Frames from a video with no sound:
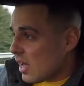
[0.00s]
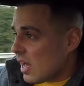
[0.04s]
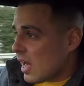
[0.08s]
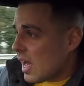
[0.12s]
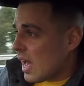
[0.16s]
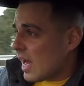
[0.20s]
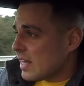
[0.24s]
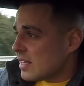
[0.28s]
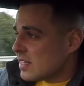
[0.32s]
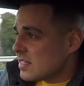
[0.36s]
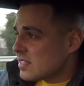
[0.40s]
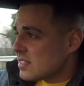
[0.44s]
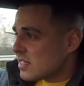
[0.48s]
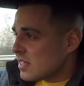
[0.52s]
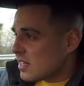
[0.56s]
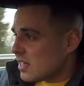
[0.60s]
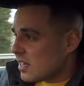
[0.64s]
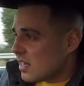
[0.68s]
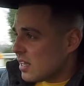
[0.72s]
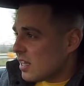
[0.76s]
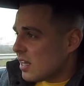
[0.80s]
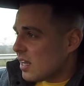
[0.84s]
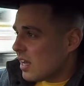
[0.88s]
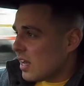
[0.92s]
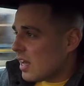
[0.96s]

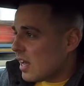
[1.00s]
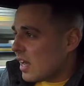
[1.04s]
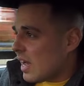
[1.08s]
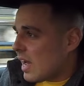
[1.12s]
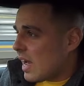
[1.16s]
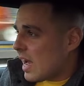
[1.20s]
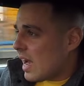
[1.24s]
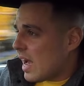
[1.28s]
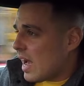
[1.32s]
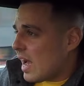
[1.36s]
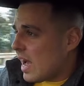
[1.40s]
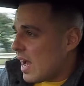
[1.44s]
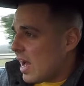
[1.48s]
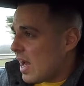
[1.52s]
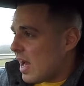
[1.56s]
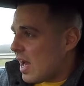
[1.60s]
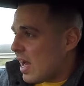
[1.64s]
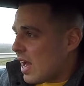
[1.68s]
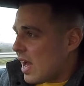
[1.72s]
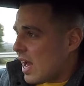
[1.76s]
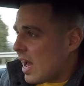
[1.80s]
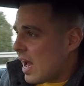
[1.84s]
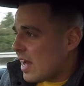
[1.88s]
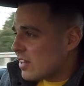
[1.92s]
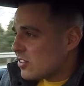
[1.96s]

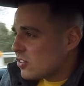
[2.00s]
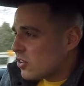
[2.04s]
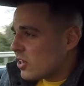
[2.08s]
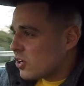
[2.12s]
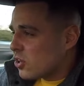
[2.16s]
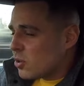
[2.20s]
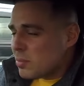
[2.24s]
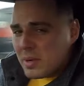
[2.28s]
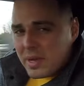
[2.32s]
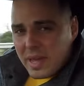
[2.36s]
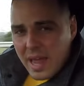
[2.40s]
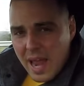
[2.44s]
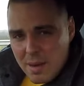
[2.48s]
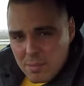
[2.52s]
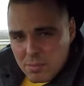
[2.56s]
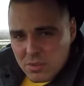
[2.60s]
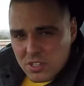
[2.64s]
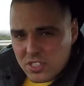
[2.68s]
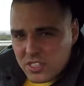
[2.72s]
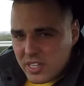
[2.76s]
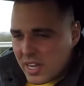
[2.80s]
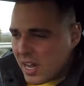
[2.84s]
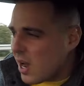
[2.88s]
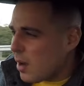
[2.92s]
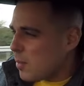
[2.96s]
And as I got my camera
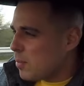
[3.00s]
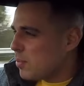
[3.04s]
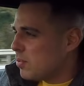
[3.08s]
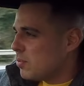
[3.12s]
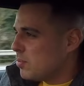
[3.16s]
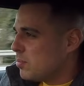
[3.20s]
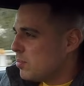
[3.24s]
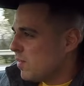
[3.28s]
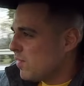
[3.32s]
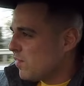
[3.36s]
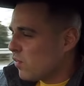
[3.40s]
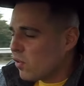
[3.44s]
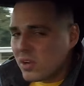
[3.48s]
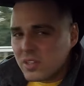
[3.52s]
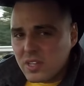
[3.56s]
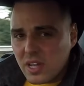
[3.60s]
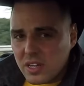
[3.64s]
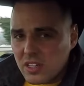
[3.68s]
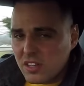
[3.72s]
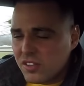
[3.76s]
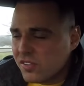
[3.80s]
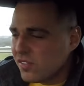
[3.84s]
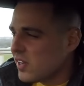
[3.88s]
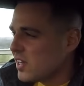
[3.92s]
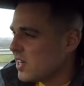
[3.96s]
set up before I'd
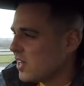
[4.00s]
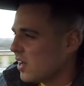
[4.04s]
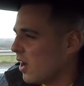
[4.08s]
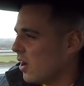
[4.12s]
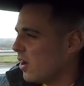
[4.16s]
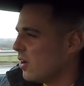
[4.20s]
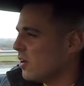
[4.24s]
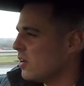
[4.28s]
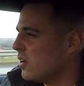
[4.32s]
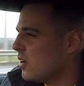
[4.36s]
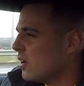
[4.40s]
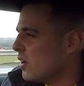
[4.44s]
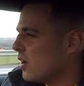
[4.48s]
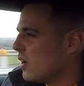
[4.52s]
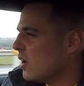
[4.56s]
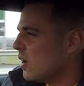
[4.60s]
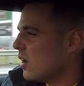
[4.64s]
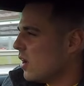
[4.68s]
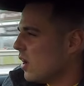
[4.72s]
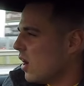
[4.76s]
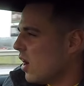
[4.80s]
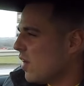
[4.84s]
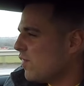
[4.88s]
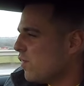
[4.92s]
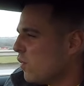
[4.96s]
done this video,
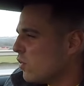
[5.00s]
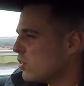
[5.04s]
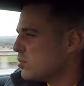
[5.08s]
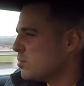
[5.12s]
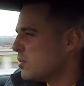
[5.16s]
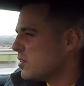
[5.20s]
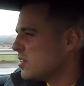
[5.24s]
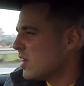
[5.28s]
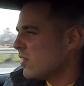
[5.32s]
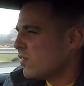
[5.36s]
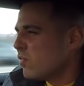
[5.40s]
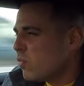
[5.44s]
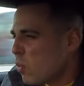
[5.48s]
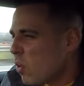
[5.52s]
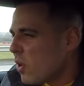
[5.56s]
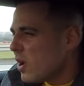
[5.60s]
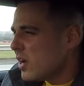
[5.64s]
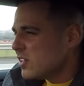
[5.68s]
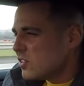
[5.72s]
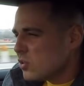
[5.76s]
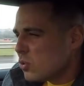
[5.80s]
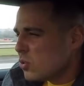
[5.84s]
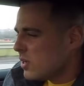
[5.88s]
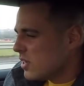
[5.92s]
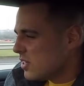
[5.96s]
I thought to myself, what
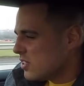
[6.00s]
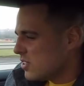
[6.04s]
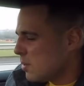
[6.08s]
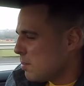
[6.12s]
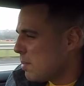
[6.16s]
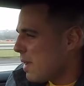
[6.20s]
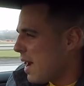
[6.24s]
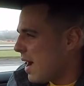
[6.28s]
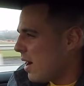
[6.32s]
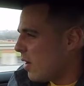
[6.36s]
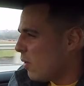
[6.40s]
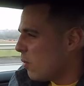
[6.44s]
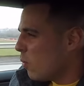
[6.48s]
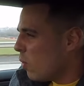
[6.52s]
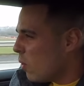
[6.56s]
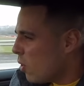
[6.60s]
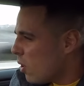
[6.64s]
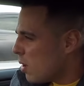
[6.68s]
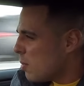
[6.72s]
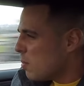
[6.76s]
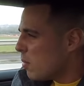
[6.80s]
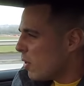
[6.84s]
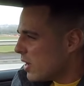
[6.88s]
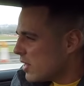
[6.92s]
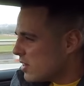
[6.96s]
is all this about? What
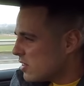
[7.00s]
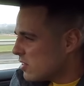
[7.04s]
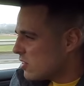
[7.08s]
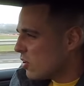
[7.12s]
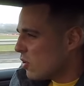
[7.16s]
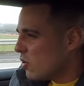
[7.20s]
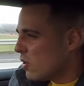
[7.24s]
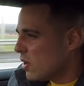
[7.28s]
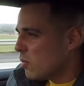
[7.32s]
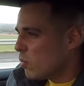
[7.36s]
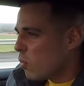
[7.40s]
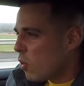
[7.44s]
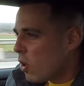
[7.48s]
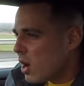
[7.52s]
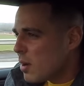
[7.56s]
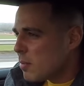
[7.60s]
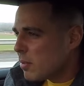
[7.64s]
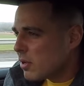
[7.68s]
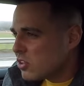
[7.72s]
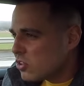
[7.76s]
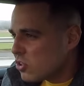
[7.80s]
am I doing? Why am I